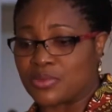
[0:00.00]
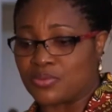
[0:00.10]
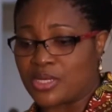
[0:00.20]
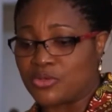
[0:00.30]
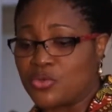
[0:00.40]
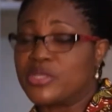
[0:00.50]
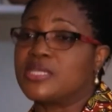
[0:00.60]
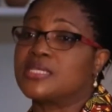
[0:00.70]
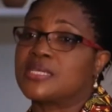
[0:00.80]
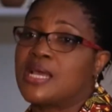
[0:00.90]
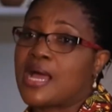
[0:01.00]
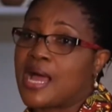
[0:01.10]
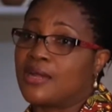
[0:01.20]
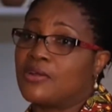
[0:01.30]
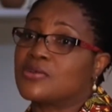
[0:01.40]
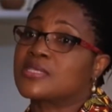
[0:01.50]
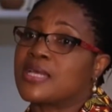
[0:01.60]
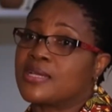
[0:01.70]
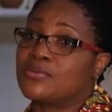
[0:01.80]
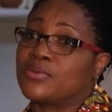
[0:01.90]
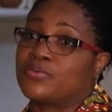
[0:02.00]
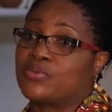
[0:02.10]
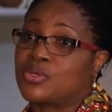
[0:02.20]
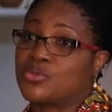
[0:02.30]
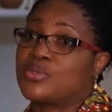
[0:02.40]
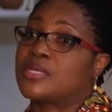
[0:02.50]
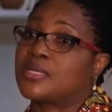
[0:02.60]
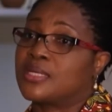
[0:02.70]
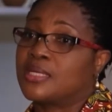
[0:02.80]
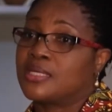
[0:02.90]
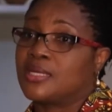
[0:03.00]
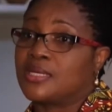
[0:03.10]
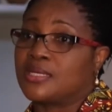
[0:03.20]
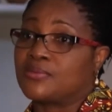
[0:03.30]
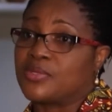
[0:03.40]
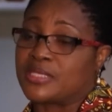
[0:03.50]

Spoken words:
we are doing it alongside with what we